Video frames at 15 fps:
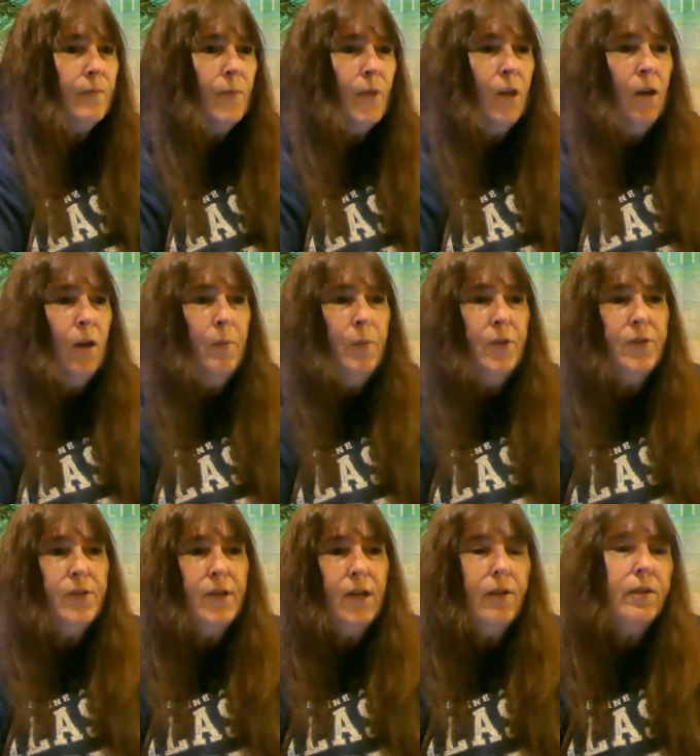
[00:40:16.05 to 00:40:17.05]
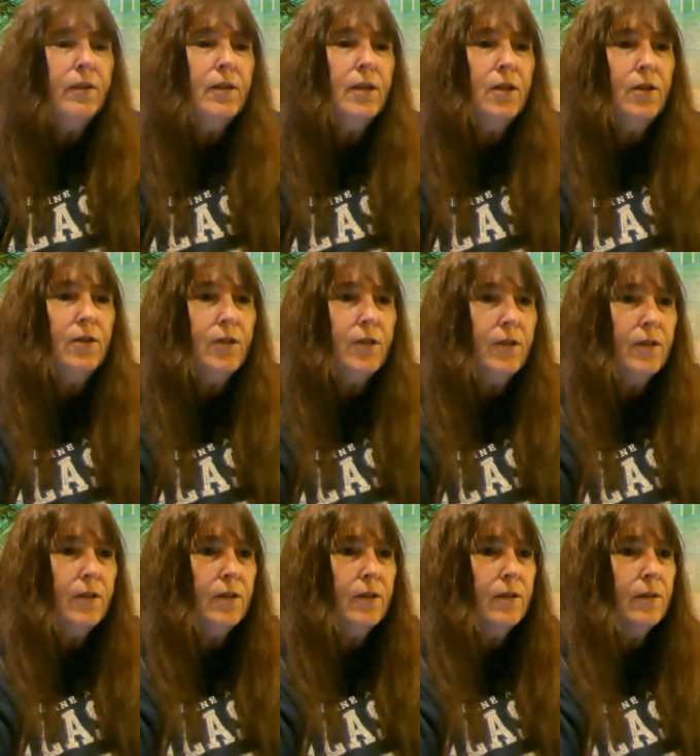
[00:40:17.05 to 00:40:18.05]
Um, there's down near
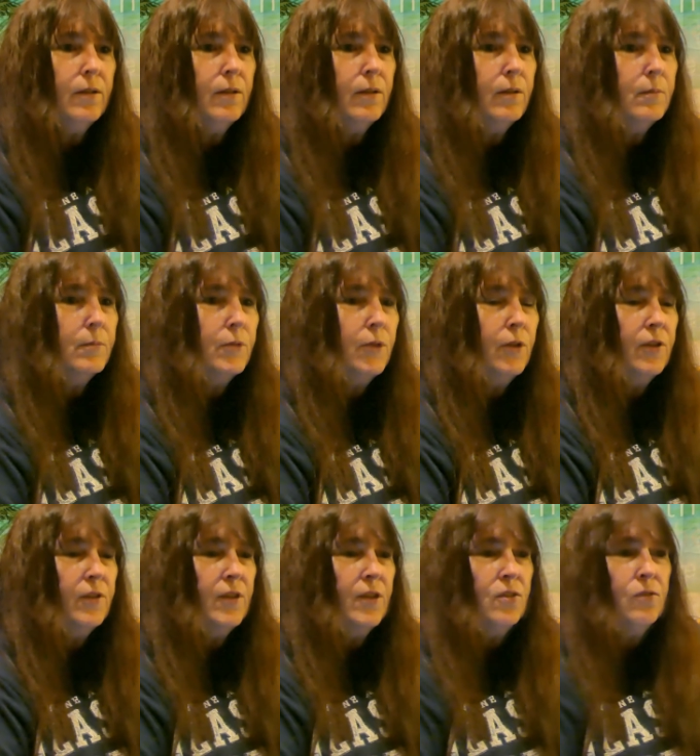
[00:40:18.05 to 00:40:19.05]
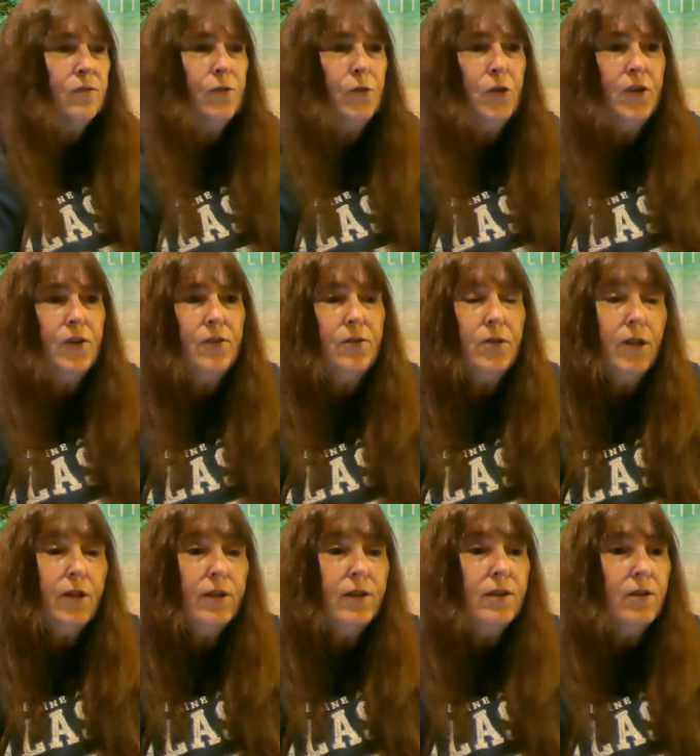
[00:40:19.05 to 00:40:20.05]
the um, Tongass National Forest, or
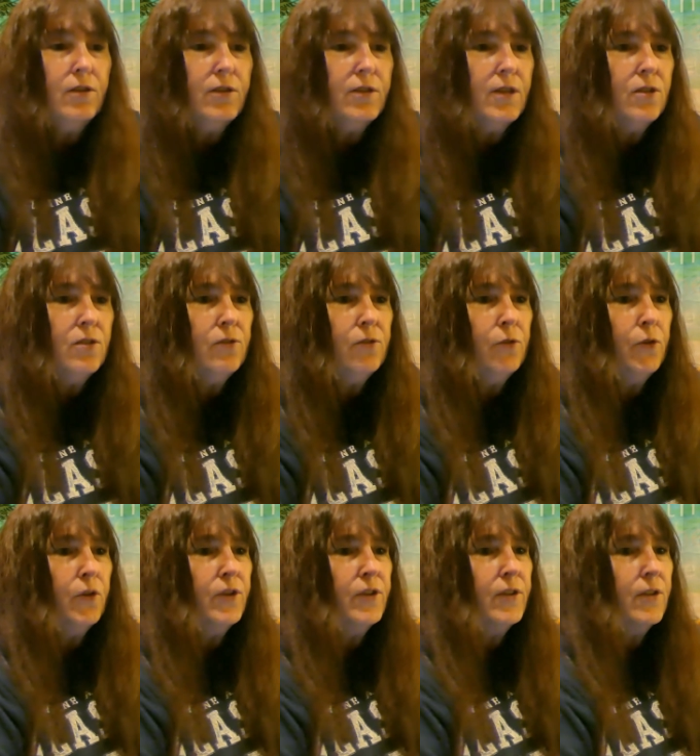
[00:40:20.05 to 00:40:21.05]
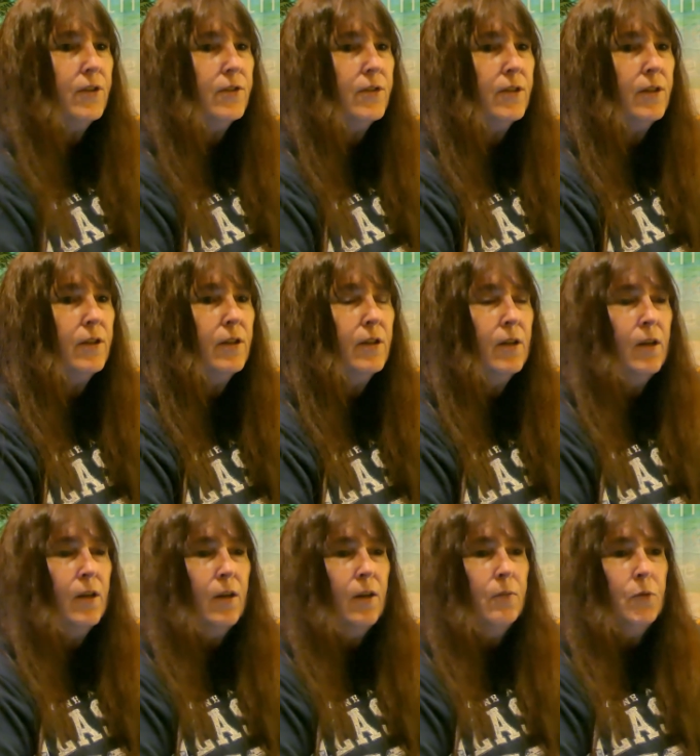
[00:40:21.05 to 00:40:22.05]
down in the Tongass National Forest, there's a
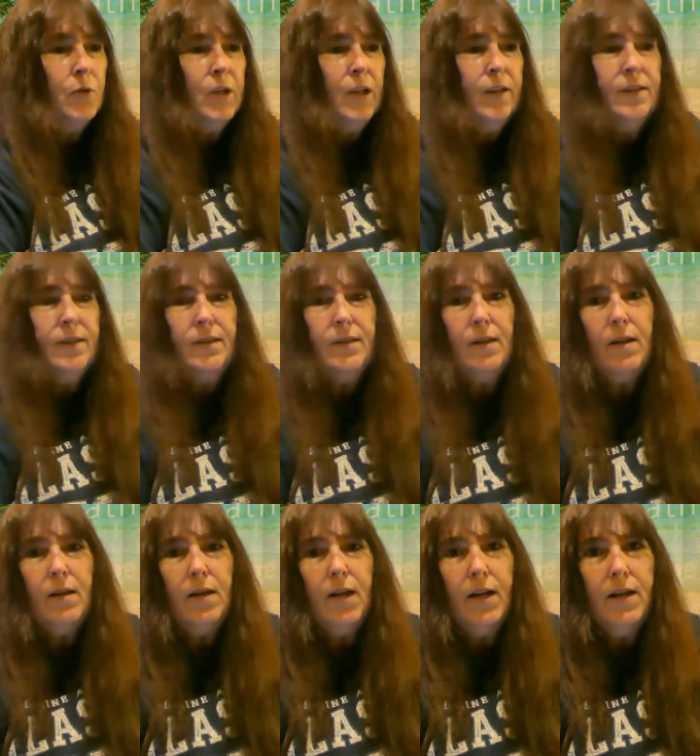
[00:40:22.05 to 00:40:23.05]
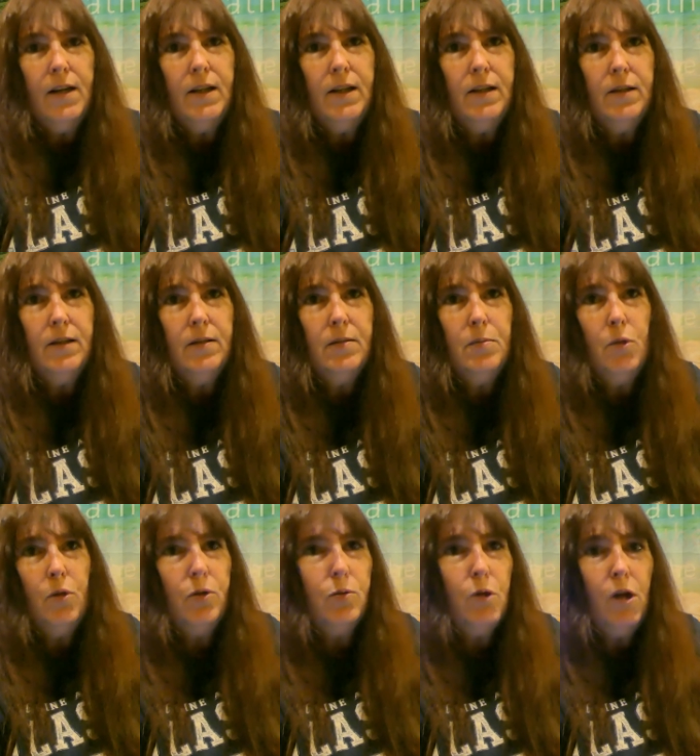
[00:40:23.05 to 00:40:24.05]
really nice uh, hiking
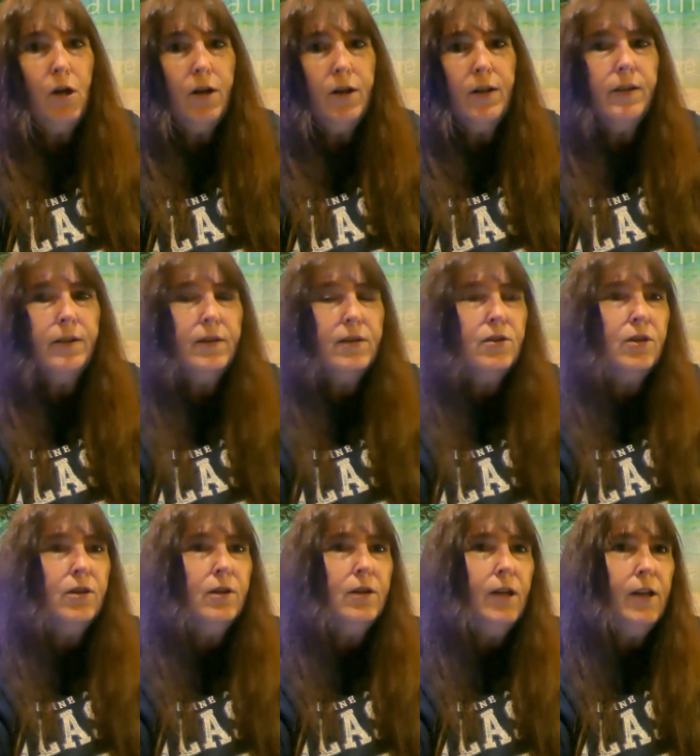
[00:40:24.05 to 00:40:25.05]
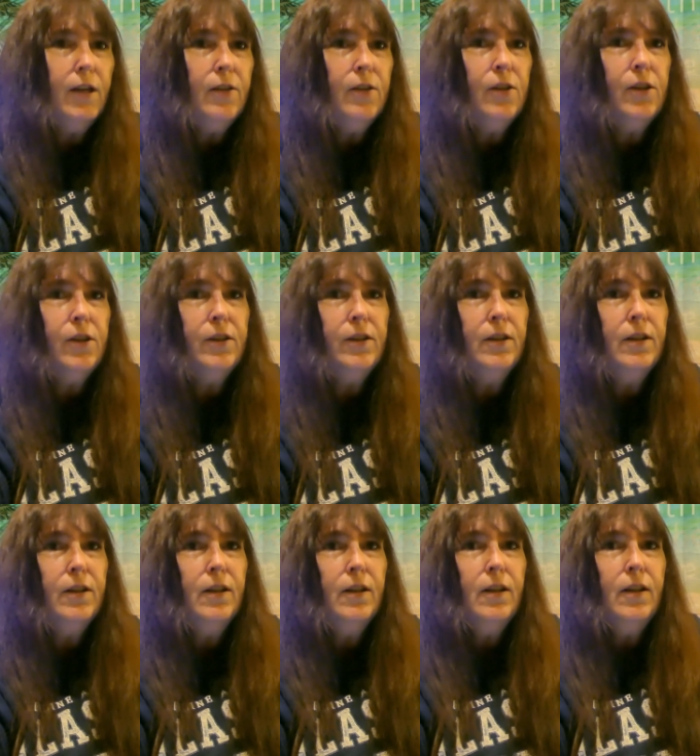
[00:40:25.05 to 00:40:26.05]
boardwalk that you can hike on.
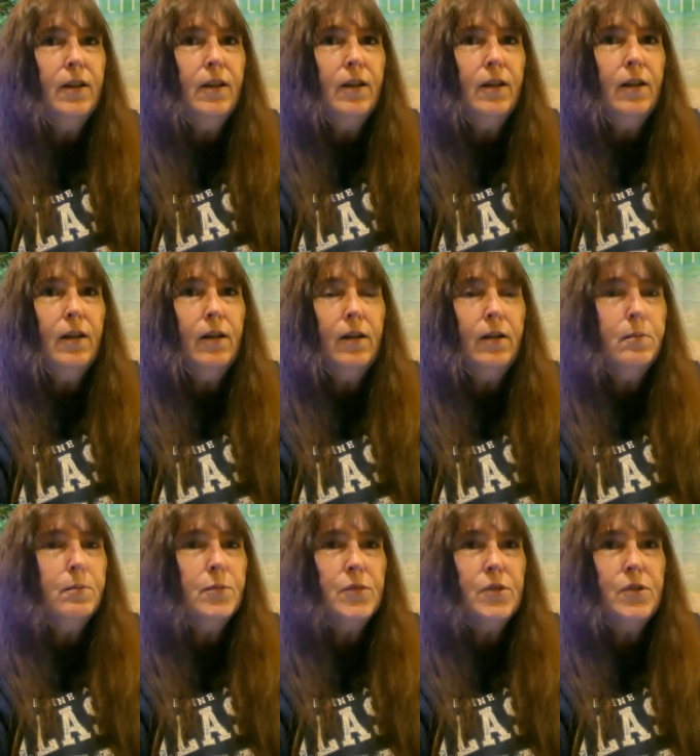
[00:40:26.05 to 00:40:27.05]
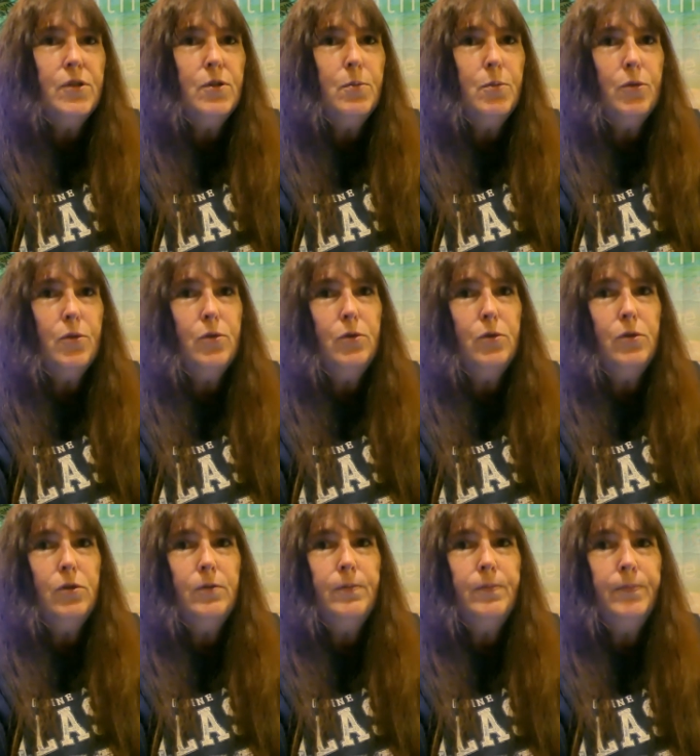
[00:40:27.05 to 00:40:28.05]
Um, super
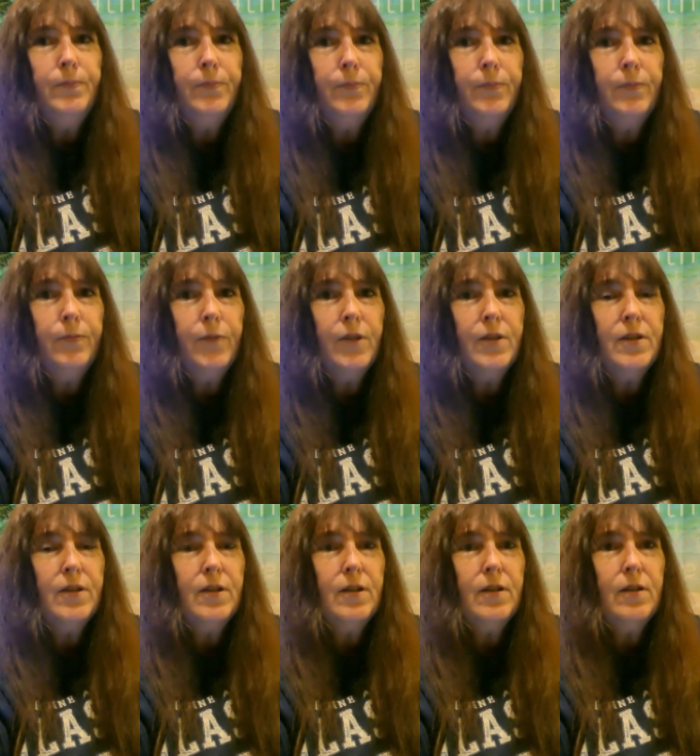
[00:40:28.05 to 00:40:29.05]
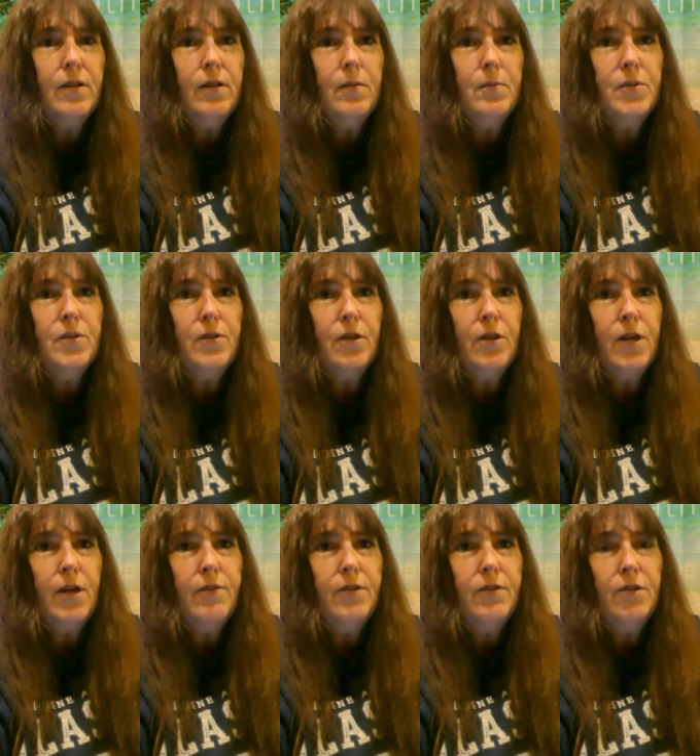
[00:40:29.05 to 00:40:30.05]
cool. It's in the um,
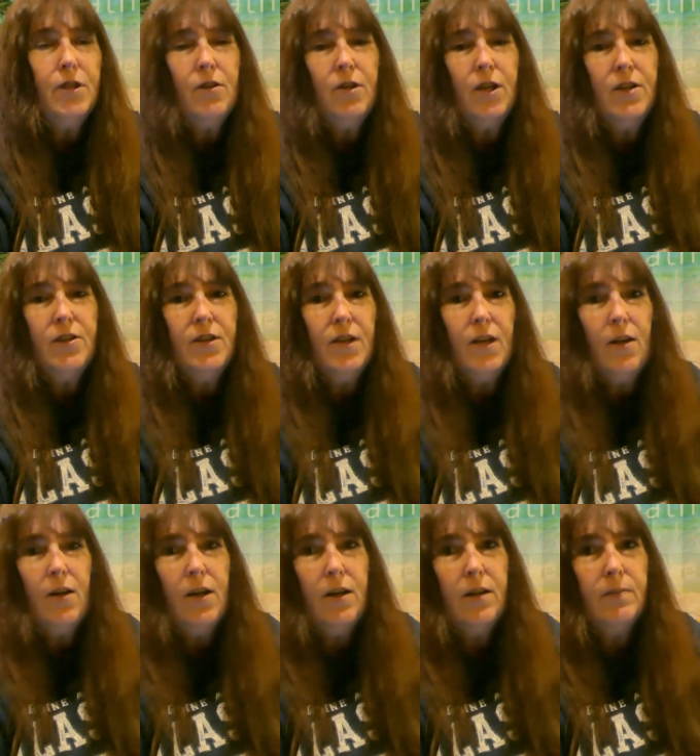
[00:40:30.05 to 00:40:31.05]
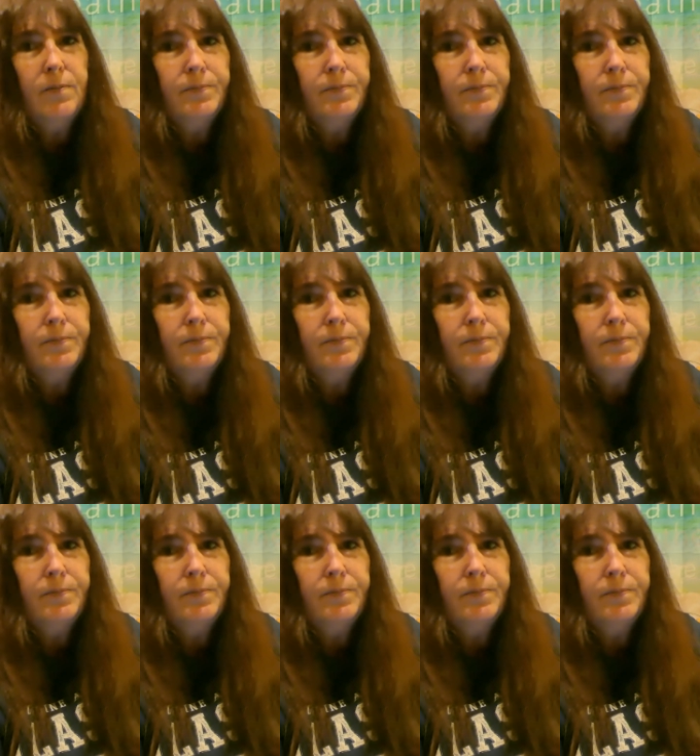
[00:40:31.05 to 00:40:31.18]
Recreation Area.